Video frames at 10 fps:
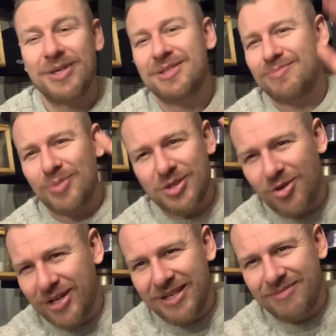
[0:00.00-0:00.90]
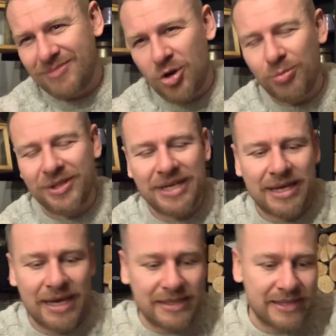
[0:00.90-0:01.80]
and we're talking a couple of
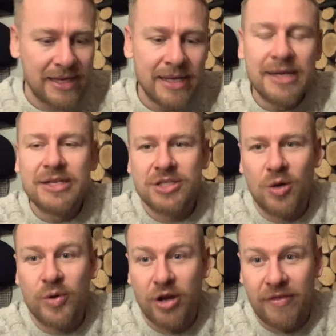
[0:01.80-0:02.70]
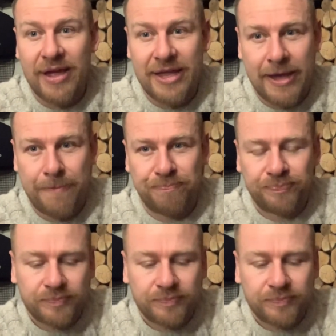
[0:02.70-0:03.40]
decades. So we're not there yet.